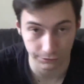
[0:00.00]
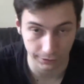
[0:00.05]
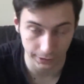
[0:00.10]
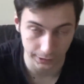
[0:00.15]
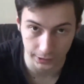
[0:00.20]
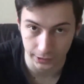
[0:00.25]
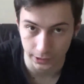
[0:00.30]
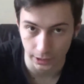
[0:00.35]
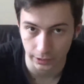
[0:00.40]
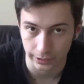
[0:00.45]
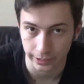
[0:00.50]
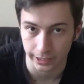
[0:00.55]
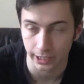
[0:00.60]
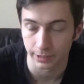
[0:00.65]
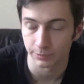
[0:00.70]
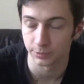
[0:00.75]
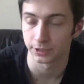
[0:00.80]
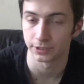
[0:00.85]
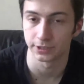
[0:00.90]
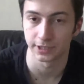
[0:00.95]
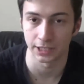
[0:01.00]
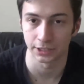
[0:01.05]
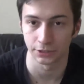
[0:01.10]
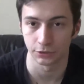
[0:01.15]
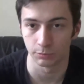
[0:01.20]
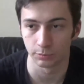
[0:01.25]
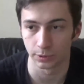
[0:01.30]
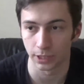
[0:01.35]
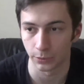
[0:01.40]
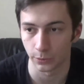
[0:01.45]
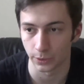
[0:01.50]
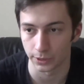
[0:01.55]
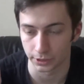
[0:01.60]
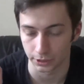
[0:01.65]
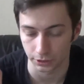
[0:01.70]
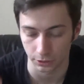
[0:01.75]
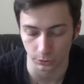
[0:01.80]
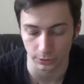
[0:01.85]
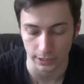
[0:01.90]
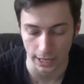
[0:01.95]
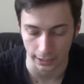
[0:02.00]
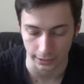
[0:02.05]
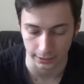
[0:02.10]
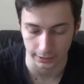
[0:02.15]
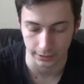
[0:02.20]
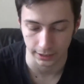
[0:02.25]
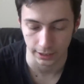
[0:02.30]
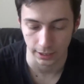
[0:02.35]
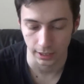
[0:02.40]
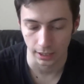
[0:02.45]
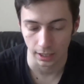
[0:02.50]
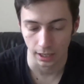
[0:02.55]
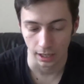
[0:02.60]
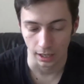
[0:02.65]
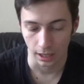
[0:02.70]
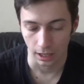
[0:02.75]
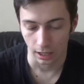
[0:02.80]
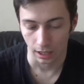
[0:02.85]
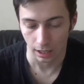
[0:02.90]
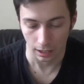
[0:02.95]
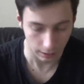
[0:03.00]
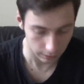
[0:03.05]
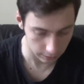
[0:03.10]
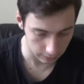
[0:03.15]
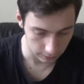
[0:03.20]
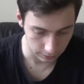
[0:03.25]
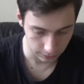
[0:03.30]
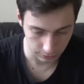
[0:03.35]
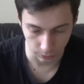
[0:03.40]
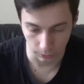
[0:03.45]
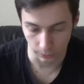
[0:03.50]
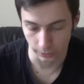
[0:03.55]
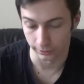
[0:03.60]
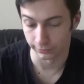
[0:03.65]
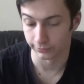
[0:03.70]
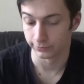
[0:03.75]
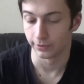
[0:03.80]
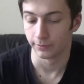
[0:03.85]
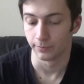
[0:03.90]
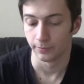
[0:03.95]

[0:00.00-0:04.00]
trading card games is that you play with 2 decks, sort of.